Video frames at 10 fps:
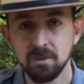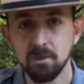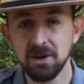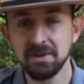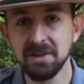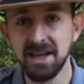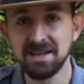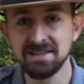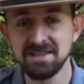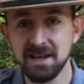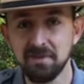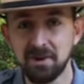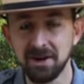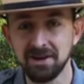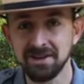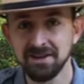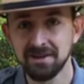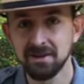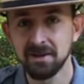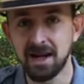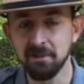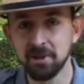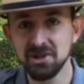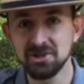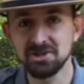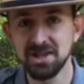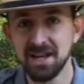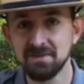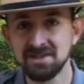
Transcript: Welcome to Aiken State Park. I'm Ranger James.